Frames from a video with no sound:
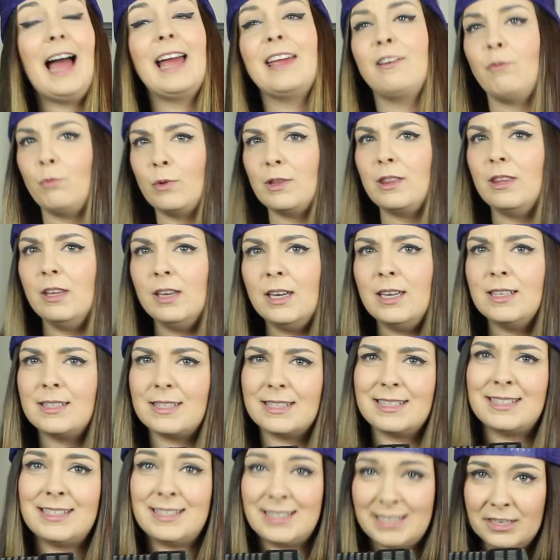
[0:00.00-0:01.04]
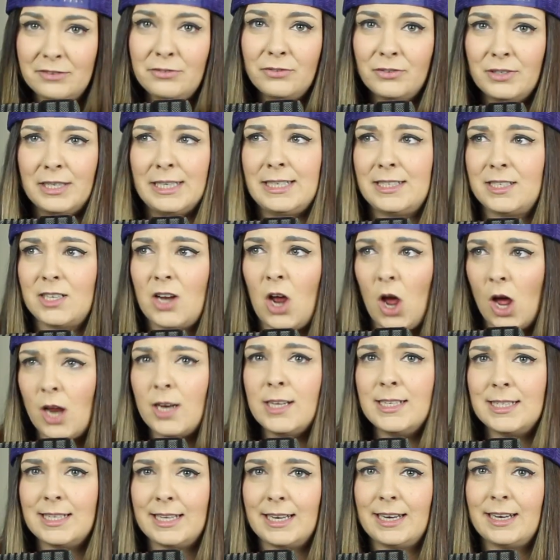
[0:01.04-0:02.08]
I would think it's different,
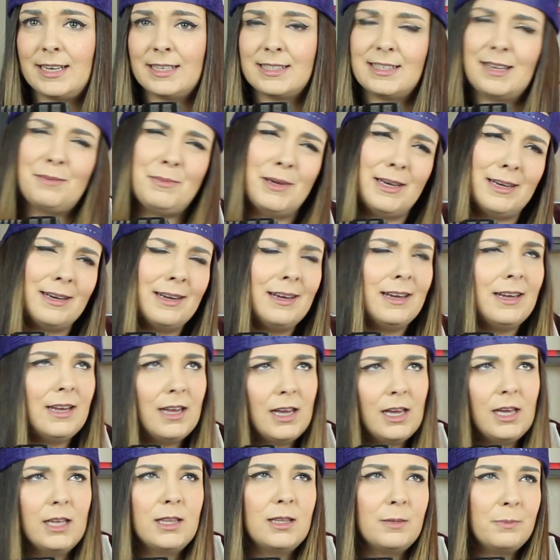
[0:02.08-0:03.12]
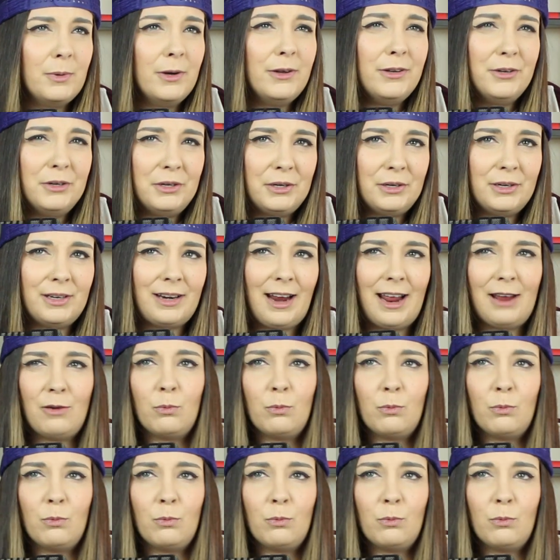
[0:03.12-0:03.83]
honestly, because the Brotherhood,